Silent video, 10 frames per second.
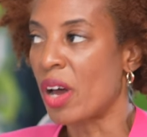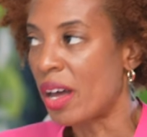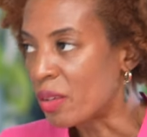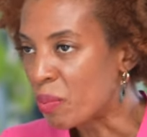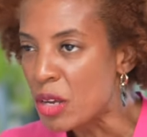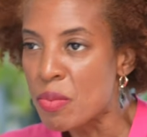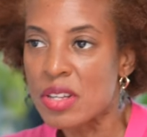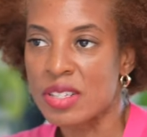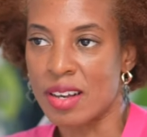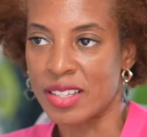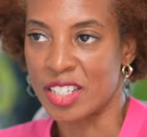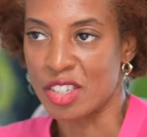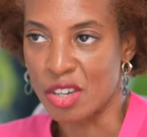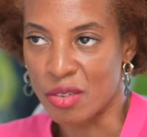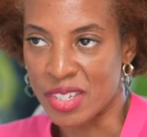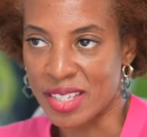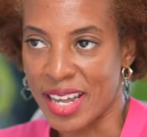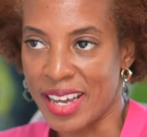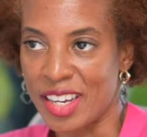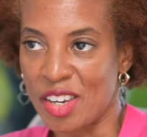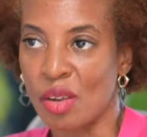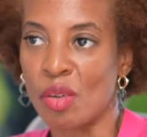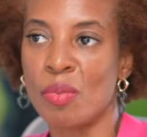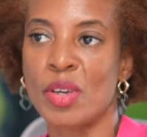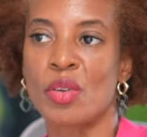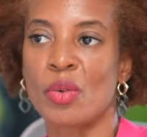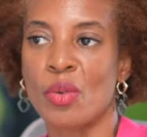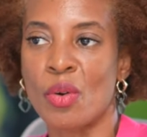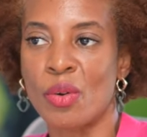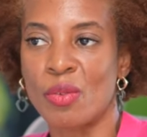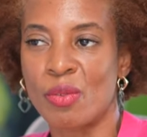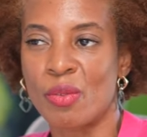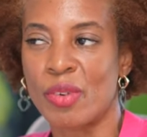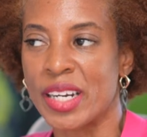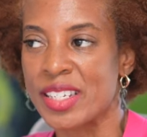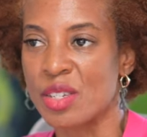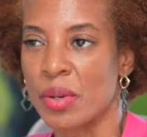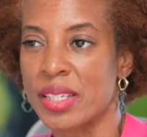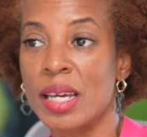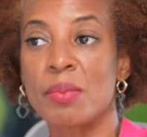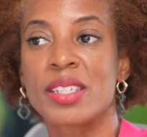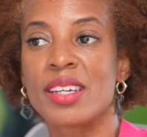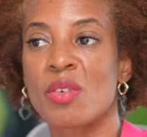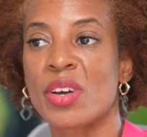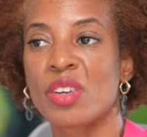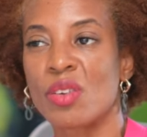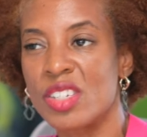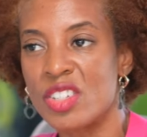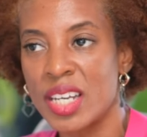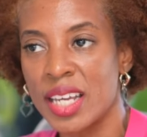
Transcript: other people are starting to notice that in you, but you're not ready to accept it or acknowledge it